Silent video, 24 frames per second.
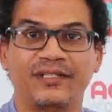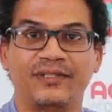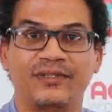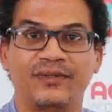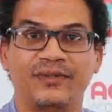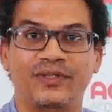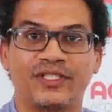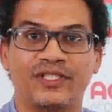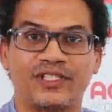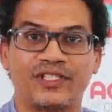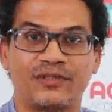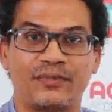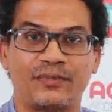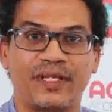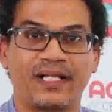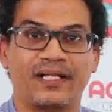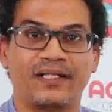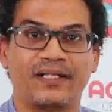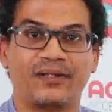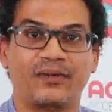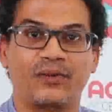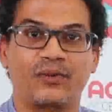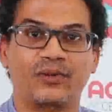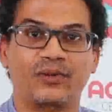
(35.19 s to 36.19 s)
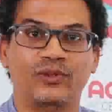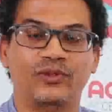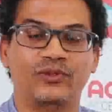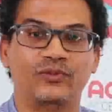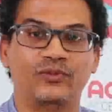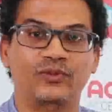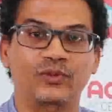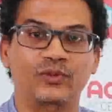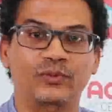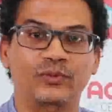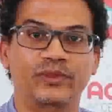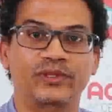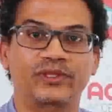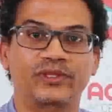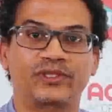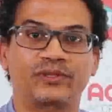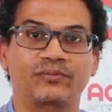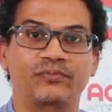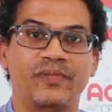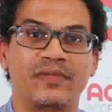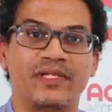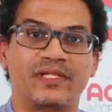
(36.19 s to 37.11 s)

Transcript: to dispel all the rumors,